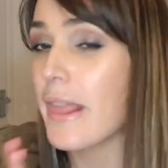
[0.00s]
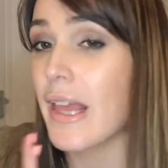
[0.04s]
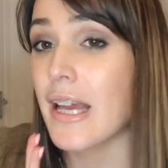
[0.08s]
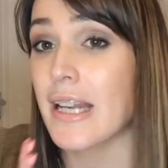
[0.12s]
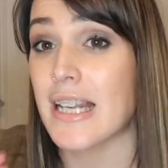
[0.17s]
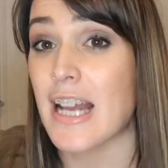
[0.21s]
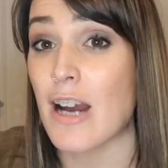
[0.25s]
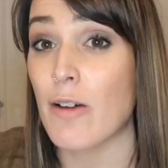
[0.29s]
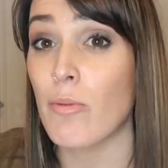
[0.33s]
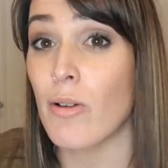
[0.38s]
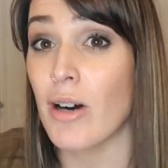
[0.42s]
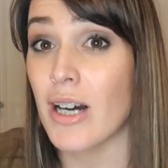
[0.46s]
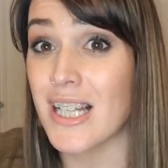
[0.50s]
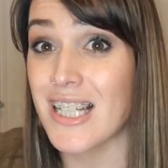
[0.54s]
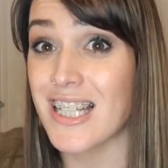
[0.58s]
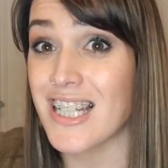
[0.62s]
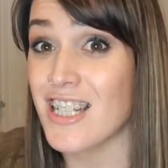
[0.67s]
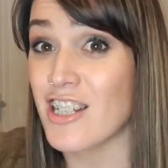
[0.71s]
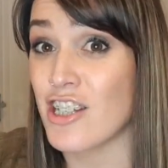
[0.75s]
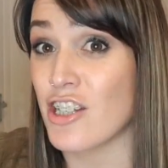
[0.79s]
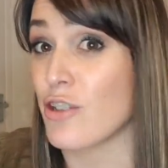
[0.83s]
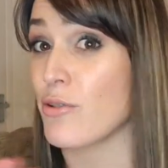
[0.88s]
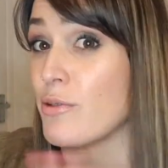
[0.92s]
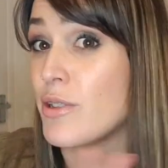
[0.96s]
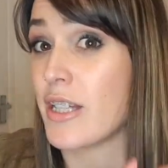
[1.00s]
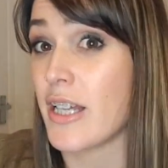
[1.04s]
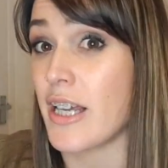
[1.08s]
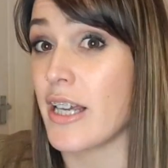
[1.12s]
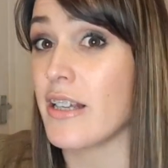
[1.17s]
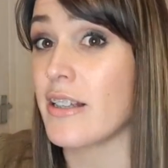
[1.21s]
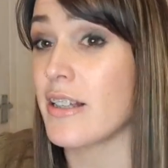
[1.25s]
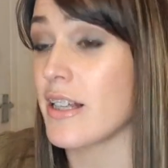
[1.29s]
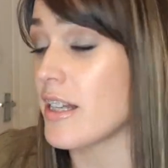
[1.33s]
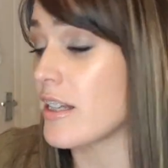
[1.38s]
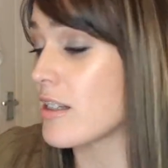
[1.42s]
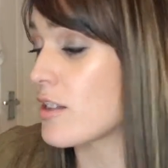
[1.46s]
Now what I did
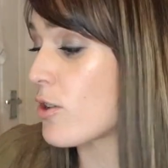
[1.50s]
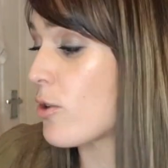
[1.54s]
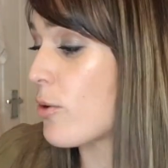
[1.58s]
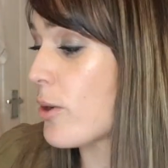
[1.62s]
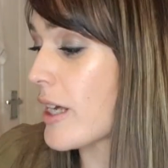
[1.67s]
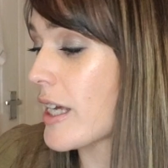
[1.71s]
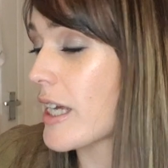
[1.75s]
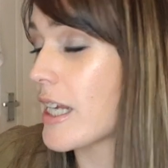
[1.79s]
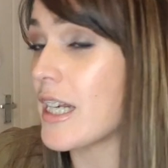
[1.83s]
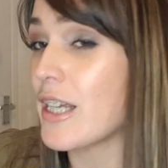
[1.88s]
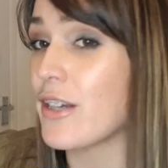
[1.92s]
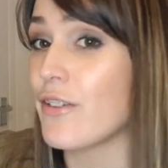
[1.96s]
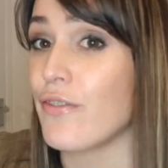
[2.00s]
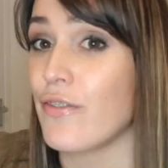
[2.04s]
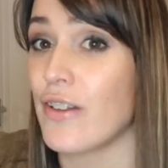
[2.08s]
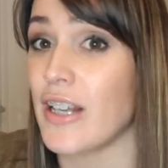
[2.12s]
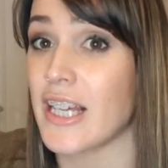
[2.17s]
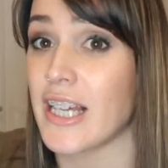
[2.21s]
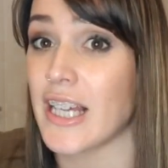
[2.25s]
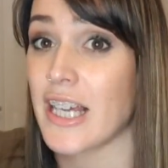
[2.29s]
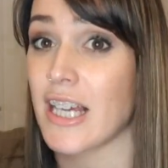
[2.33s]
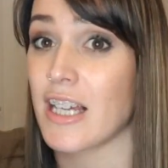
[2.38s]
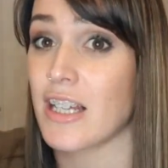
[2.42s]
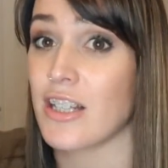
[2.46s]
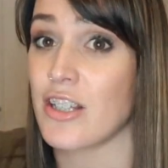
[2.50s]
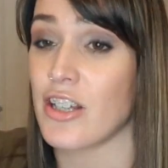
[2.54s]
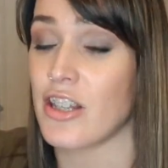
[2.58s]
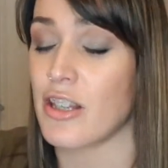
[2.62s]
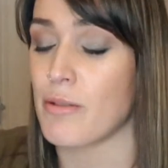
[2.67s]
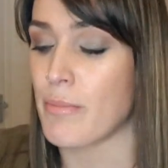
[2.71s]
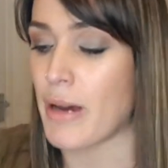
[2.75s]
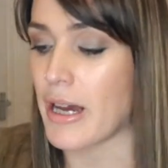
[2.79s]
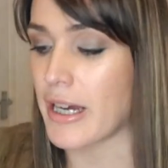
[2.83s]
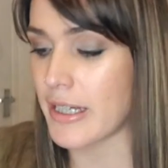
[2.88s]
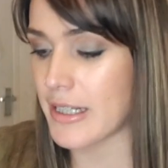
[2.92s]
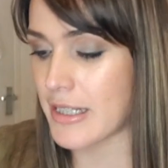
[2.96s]
notice is, quickly flicking to the
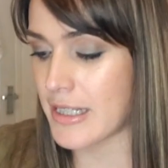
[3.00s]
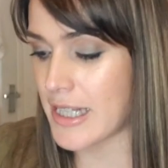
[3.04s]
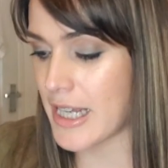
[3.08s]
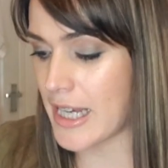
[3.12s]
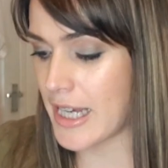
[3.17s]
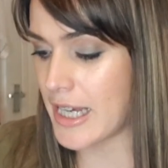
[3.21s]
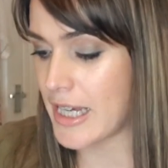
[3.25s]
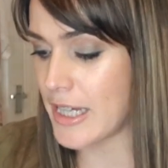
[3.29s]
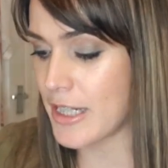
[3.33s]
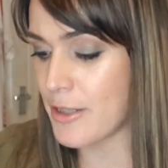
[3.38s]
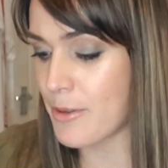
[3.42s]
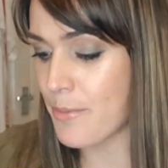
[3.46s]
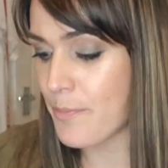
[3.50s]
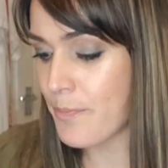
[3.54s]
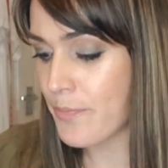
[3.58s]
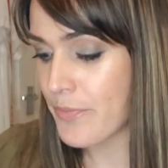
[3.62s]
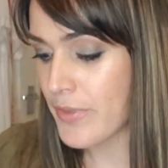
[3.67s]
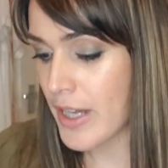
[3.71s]
magazine,